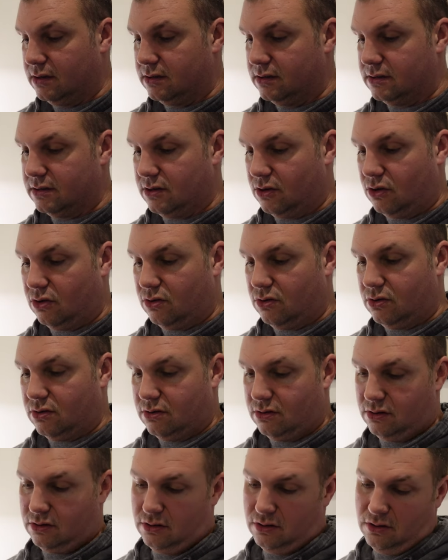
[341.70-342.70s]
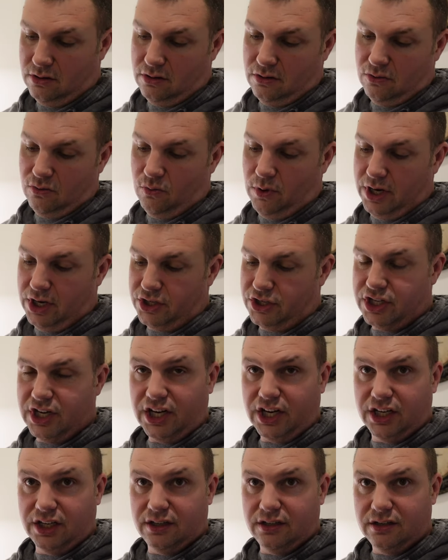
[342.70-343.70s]
So, when a
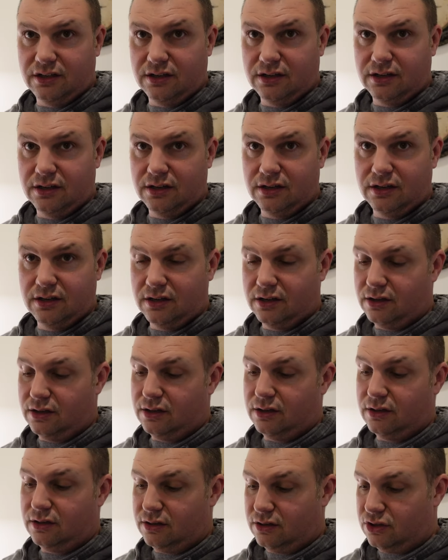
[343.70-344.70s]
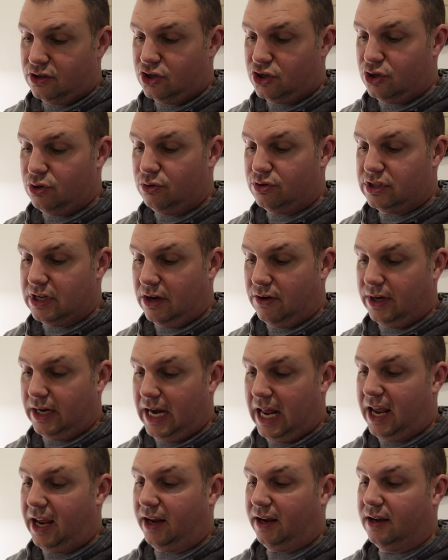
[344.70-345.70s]
chicken shoots out an
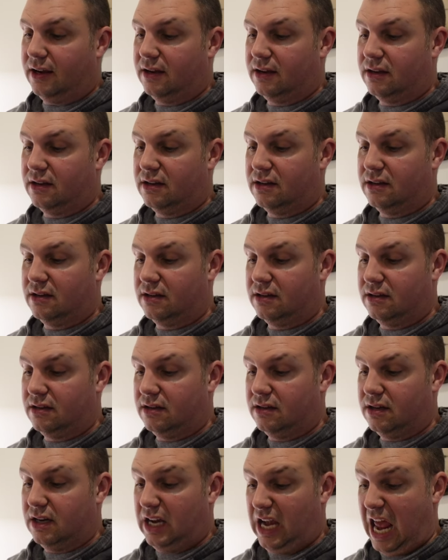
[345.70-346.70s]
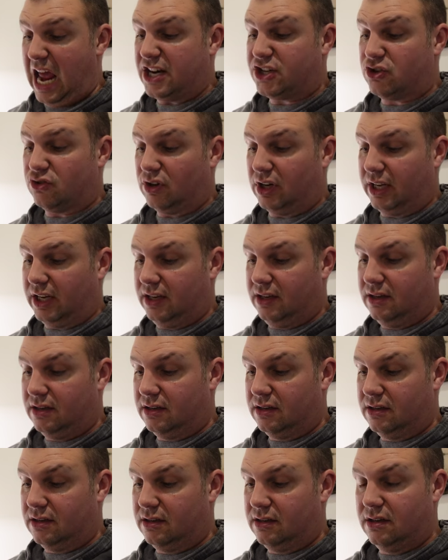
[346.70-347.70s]
egg, naturally,
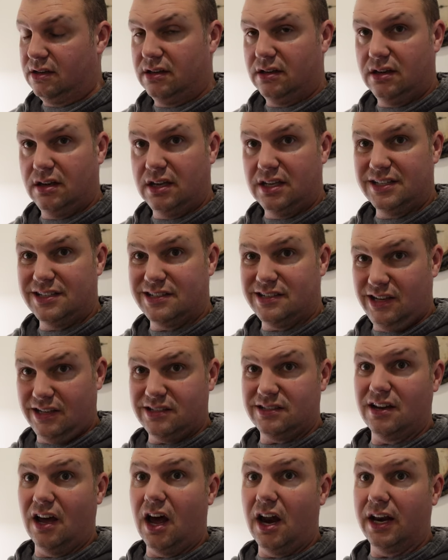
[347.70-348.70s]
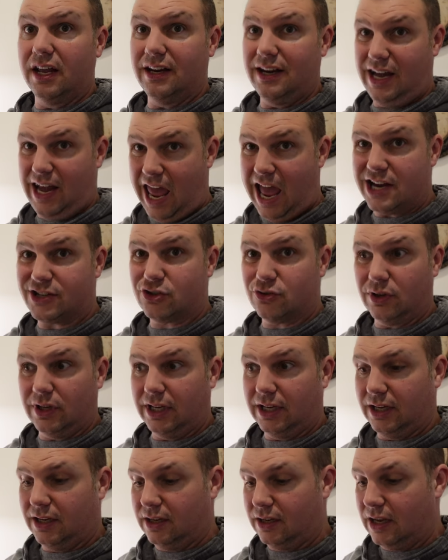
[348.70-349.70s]
sits on it
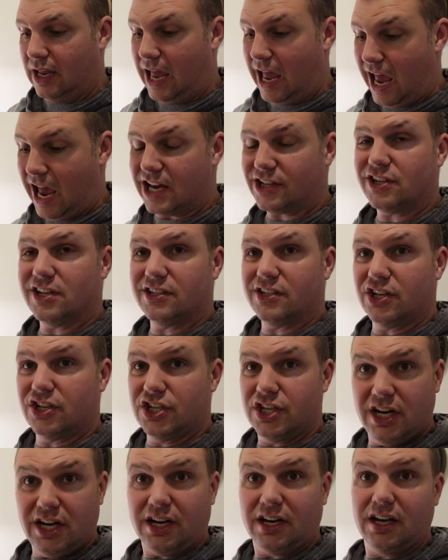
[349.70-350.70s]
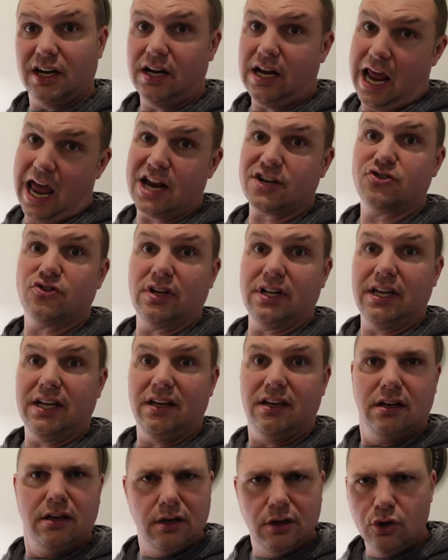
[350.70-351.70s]
naturally, hatches a chick
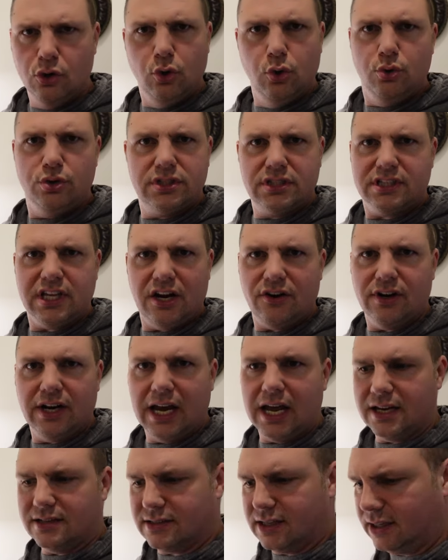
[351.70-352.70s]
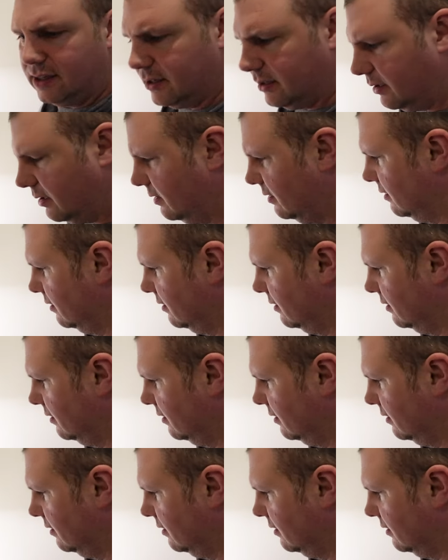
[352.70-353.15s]
naturally, who's sterilizing it?